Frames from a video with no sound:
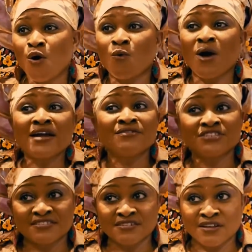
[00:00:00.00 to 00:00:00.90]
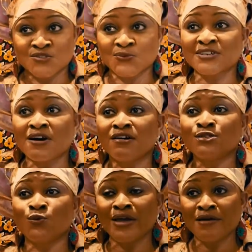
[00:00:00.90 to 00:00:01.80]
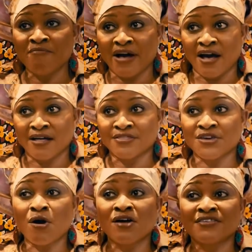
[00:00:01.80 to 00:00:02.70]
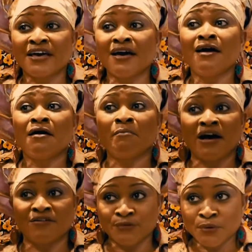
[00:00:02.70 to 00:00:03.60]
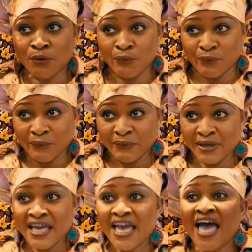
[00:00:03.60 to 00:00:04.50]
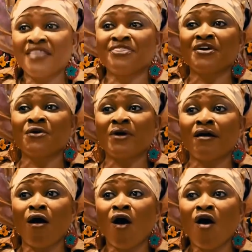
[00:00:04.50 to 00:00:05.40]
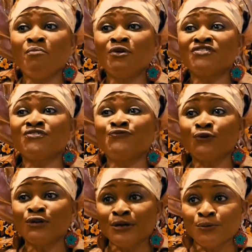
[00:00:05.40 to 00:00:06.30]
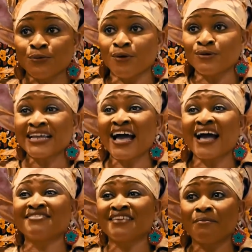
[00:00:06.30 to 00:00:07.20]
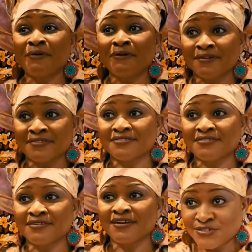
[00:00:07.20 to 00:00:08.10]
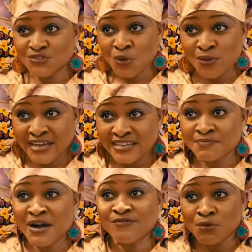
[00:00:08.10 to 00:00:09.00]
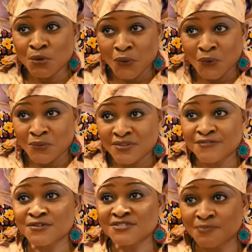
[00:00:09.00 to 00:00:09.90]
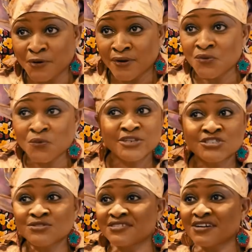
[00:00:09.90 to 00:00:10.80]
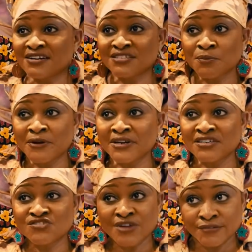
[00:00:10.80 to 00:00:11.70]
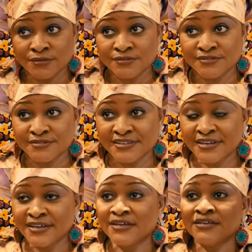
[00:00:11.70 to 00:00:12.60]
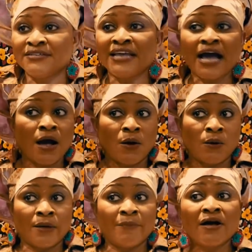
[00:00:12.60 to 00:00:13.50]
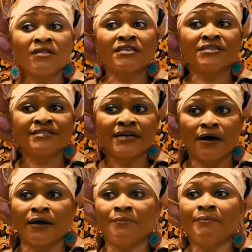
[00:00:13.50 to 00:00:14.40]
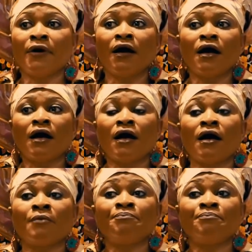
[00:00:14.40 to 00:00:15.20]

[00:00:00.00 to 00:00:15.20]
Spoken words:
One of the sons was called Luemba, the other Mavungu, and they were almost fully grown at their birth, so that Mavungu, the firstborn, wished to start upon his travels. Now, about this time, a